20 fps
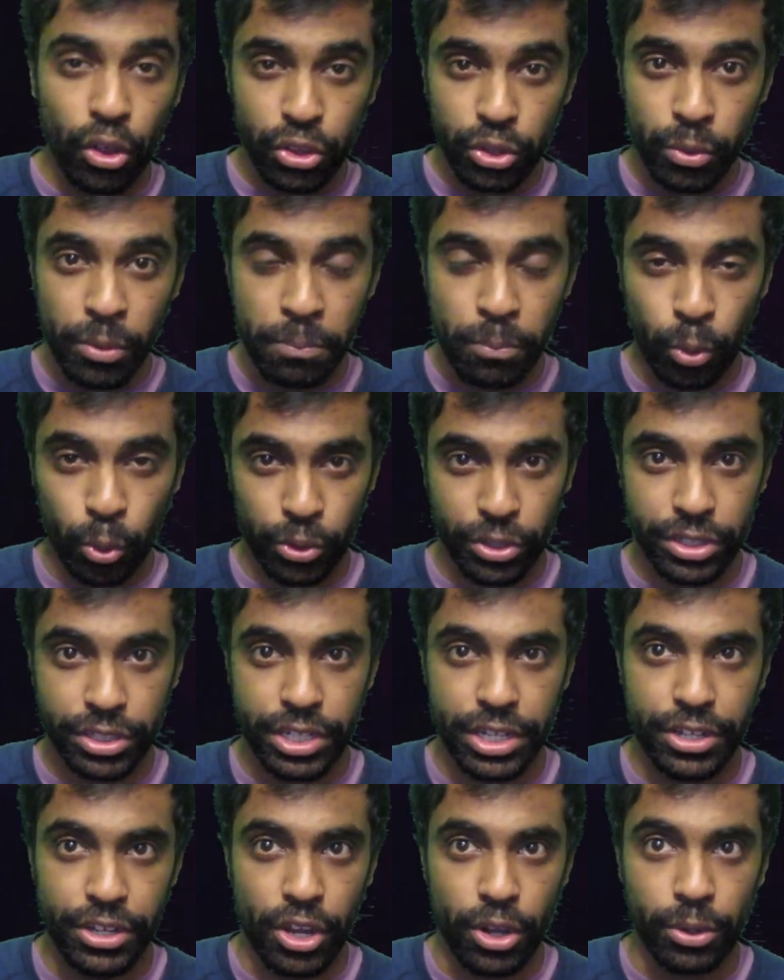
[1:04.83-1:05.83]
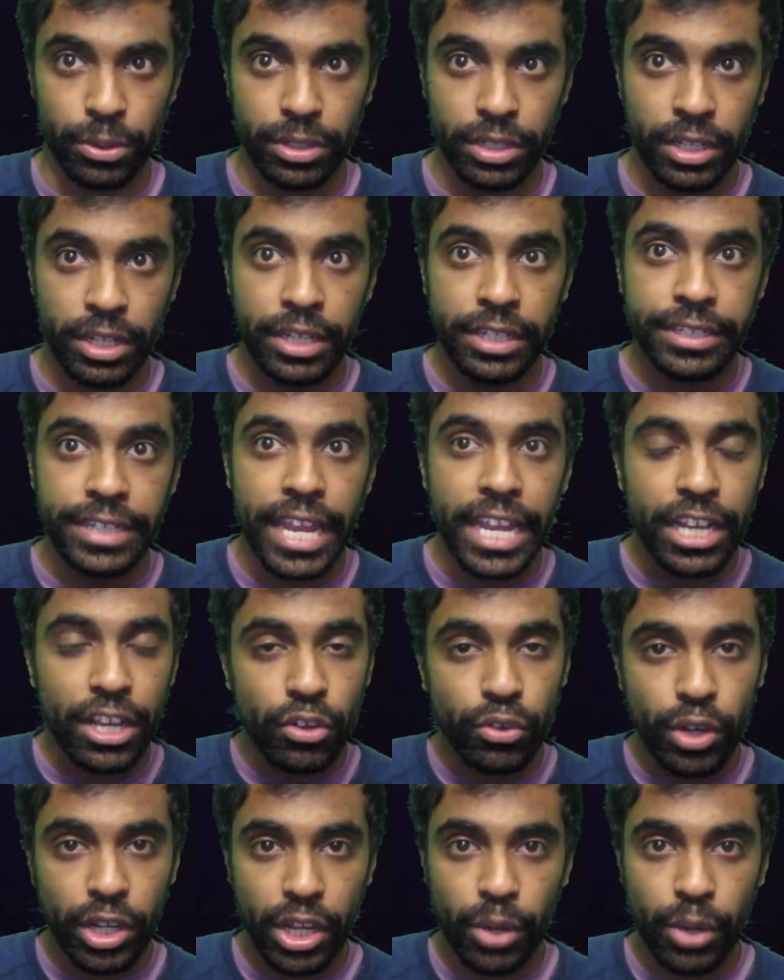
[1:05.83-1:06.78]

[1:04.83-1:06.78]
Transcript: Also important to note, take